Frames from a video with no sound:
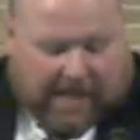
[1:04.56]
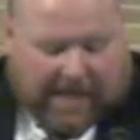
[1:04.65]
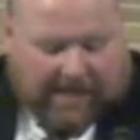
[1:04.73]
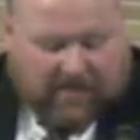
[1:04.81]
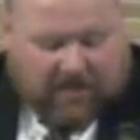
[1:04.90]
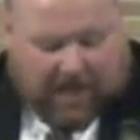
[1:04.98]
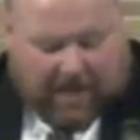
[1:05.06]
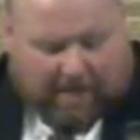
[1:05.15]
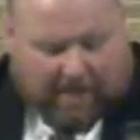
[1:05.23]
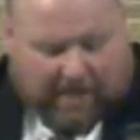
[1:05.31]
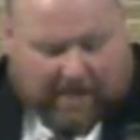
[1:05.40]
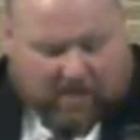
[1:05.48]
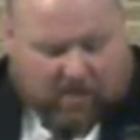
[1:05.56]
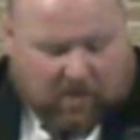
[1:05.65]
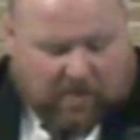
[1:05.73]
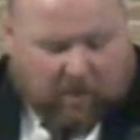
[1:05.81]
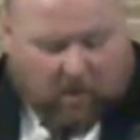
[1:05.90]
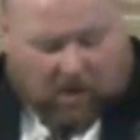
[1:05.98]
And Jabez
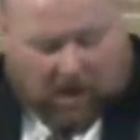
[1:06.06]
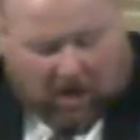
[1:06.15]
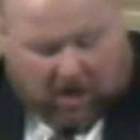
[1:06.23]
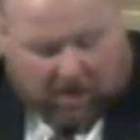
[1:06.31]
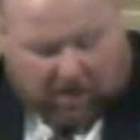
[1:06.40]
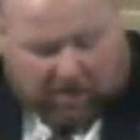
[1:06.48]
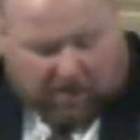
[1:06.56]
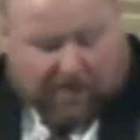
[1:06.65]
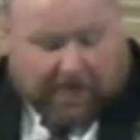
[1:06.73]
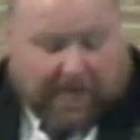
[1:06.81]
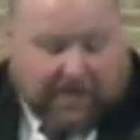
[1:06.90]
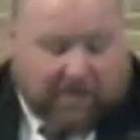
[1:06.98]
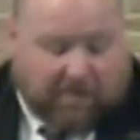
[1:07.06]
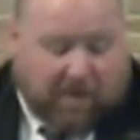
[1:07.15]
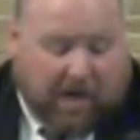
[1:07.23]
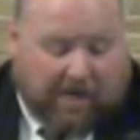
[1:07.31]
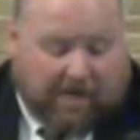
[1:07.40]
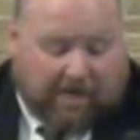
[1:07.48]
was more honorable than his
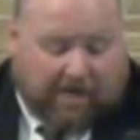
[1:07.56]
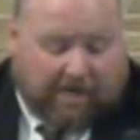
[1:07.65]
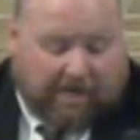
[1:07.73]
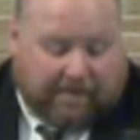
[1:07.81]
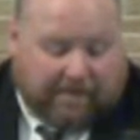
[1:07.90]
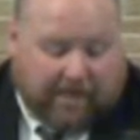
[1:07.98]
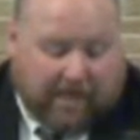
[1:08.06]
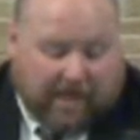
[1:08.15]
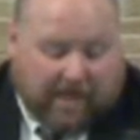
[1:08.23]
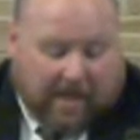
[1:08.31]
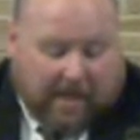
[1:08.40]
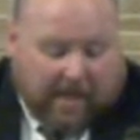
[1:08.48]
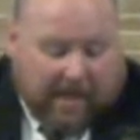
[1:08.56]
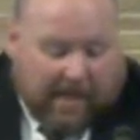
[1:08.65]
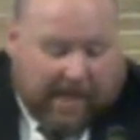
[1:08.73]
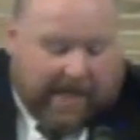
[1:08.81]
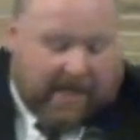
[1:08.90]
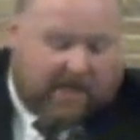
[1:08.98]
brethren.
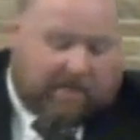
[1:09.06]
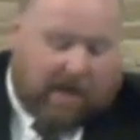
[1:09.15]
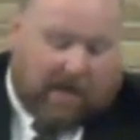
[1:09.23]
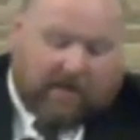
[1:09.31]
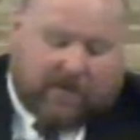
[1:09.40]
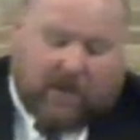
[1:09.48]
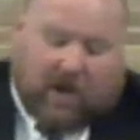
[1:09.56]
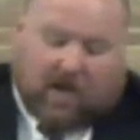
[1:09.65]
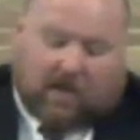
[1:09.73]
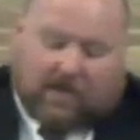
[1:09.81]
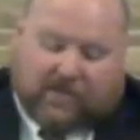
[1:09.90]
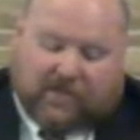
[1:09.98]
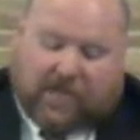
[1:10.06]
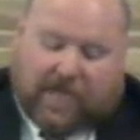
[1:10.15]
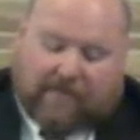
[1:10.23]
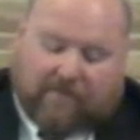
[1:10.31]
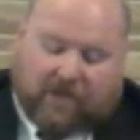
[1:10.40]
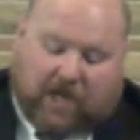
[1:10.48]
And his mother called his
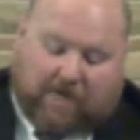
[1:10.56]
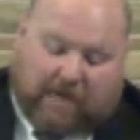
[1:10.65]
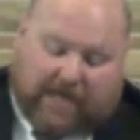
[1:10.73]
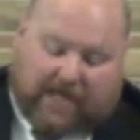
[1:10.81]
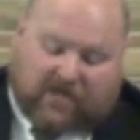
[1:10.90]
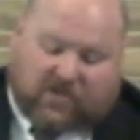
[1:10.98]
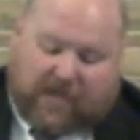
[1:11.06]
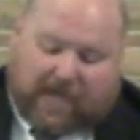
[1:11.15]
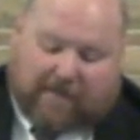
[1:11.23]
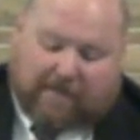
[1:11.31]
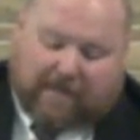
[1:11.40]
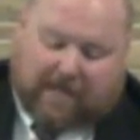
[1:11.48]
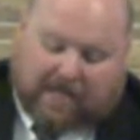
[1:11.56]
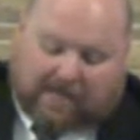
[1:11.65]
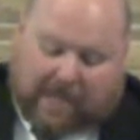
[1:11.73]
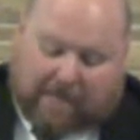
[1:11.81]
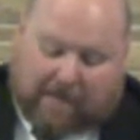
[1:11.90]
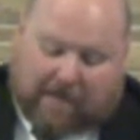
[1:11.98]
name Jabez, saying, Because
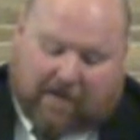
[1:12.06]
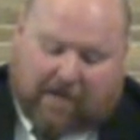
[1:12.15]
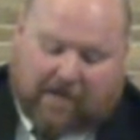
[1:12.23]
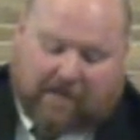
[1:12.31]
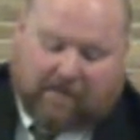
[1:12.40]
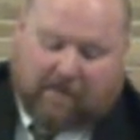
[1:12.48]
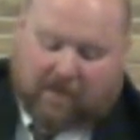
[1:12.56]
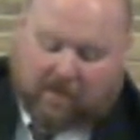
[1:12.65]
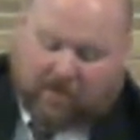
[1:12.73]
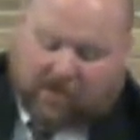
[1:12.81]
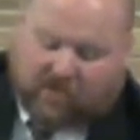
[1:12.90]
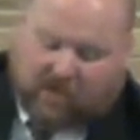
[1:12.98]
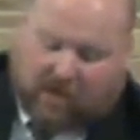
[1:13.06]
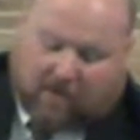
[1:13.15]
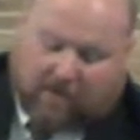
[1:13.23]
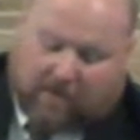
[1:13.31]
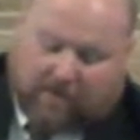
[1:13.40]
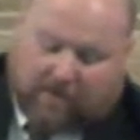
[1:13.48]
I bear him with
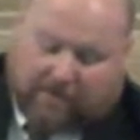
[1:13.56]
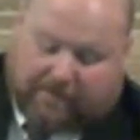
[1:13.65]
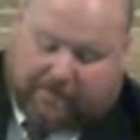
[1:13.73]
sorrow.